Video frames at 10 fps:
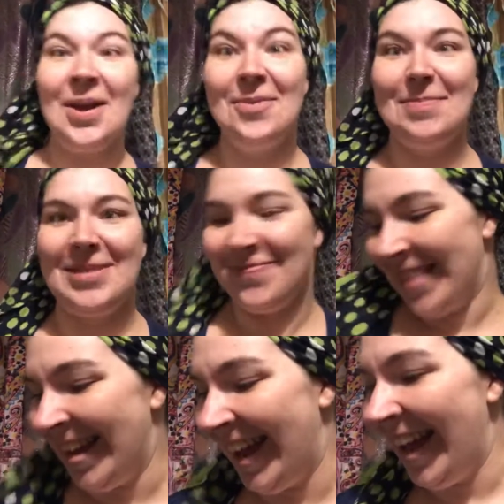Whoops.
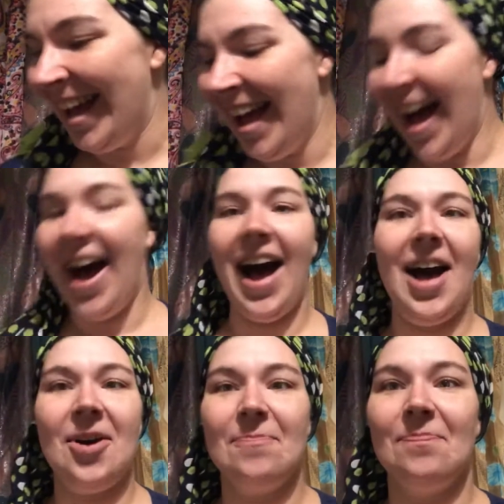
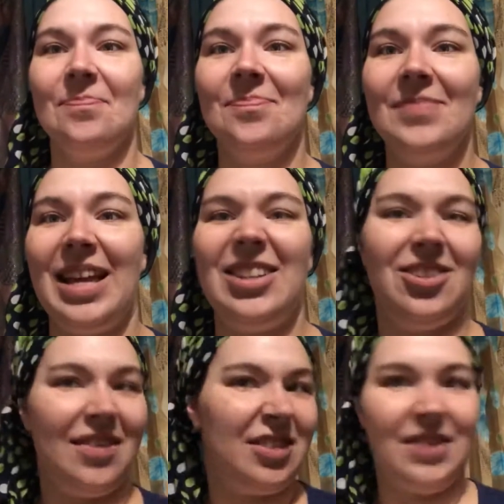And you don't
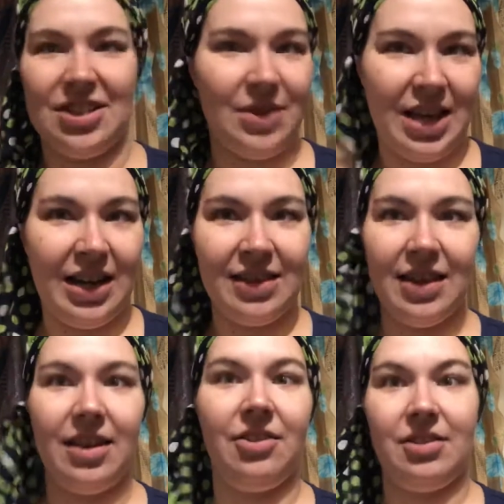have to fuss with anything.
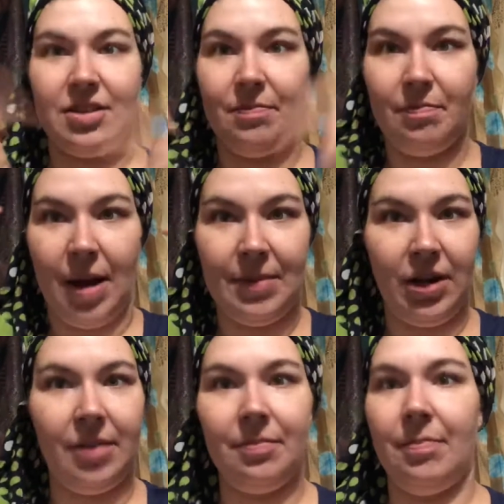You can just pop it
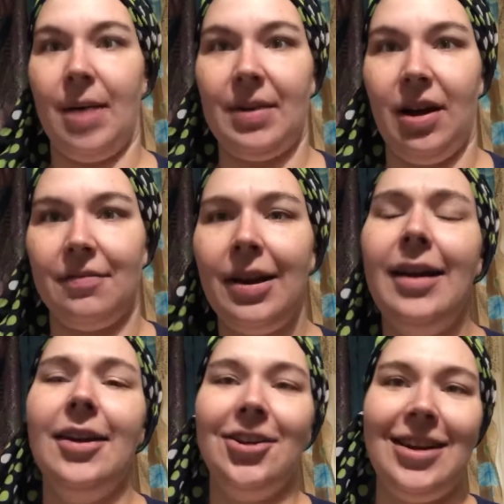on, pop it off.
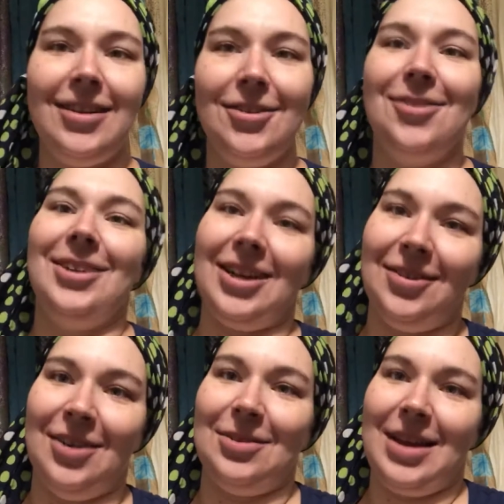Granted, you're walking
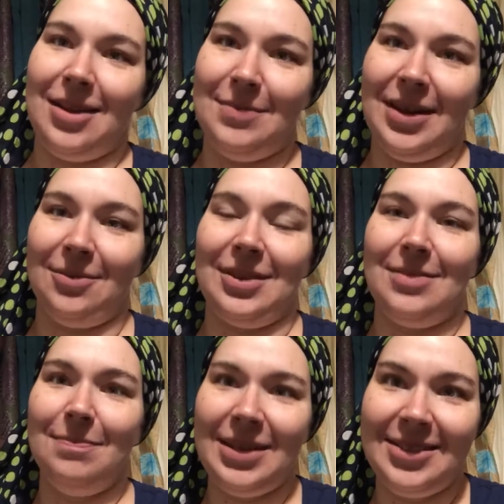around with a headband with
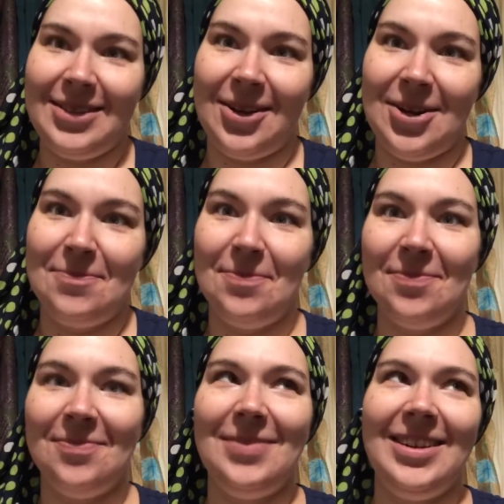buttons on,
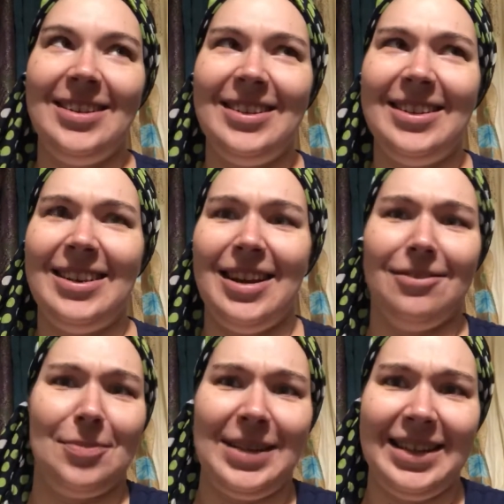but
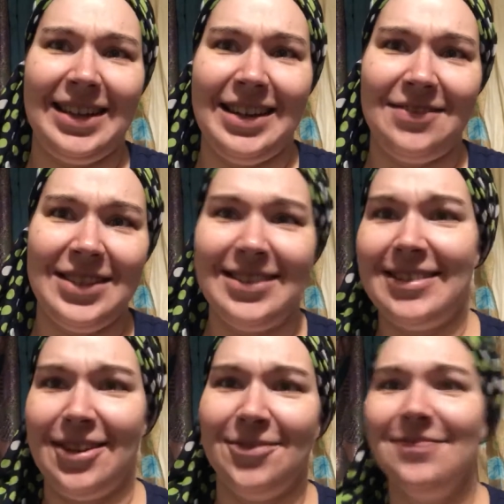everybody kind of is,
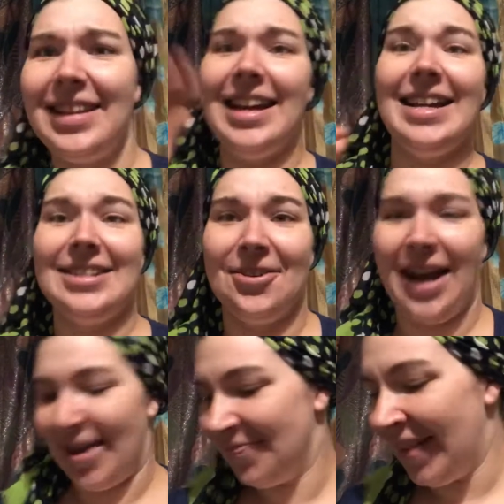so it's okay.